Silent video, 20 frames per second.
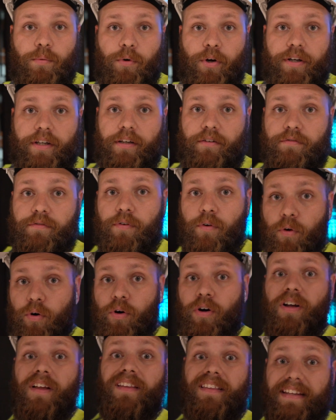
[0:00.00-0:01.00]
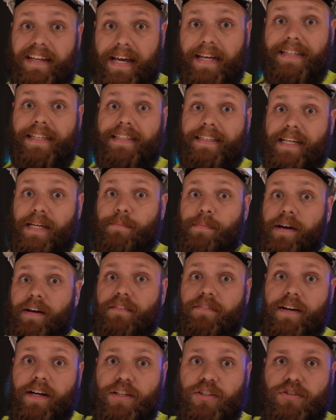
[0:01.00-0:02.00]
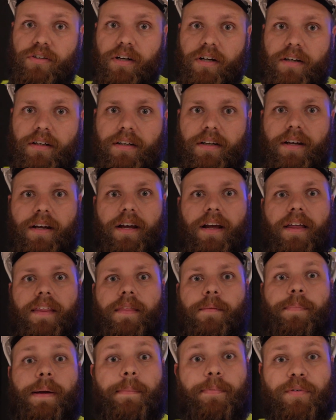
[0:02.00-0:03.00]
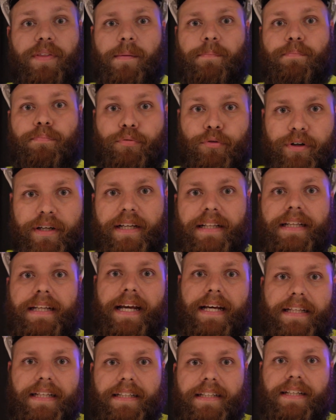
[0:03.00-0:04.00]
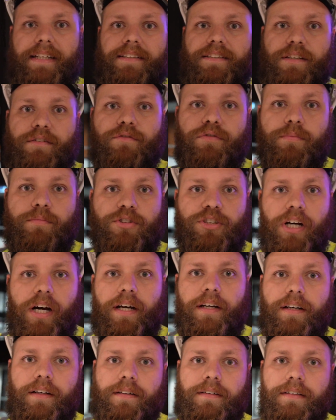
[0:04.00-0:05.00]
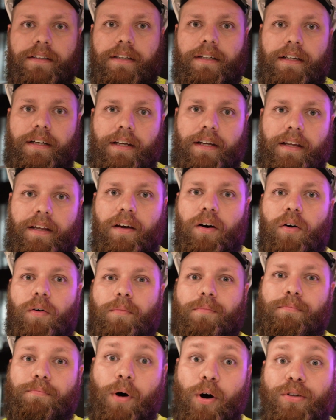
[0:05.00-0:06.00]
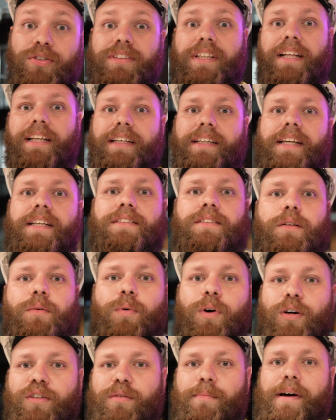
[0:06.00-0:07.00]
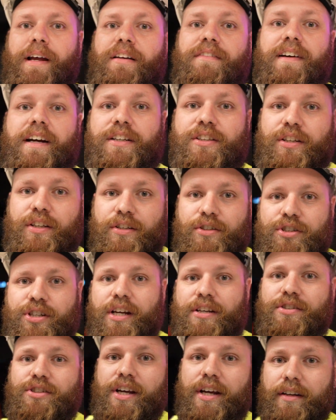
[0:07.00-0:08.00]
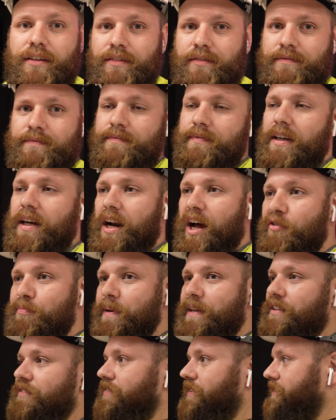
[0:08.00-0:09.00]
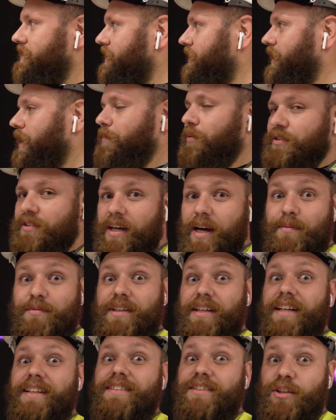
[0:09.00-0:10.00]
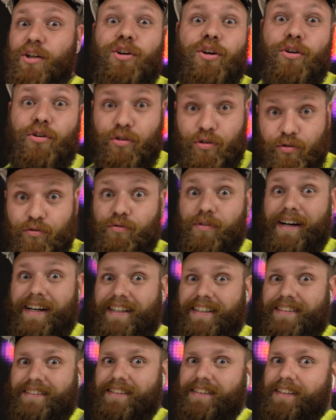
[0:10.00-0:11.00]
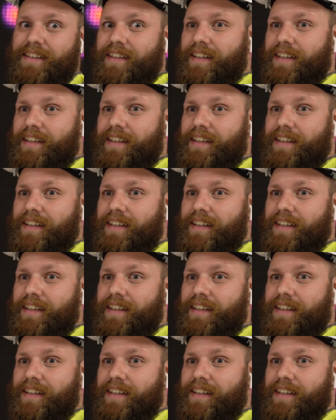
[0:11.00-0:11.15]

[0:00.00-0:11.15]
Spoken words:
working for the LED manufacturer, the people that bring the LEDs in from China. Most LEDs in the world are manufactured in Shenzhen, and I've been to visit a couple times and it's crazy.